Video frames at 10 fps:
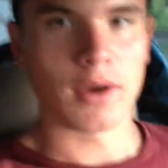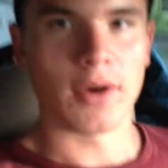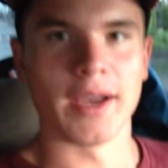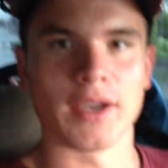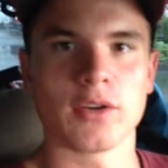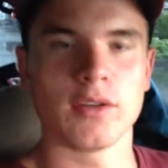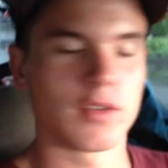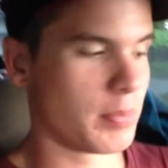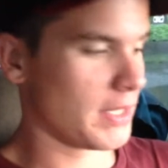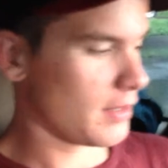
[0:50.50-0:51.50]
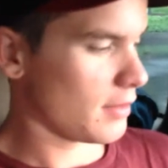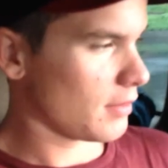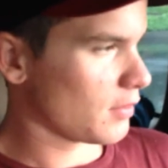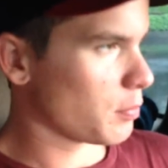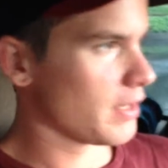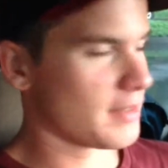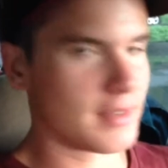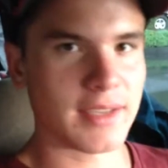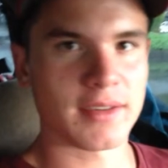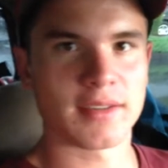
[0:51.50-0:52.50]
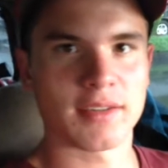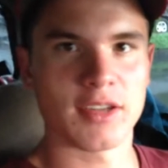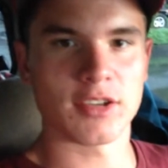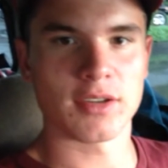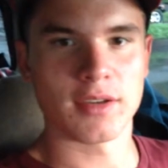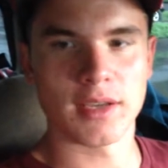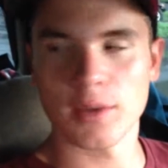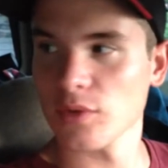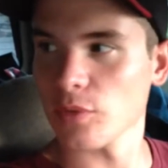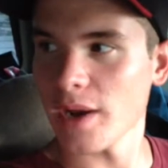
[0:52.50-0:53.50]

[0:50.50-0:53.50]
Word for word: right, split split second decision. It was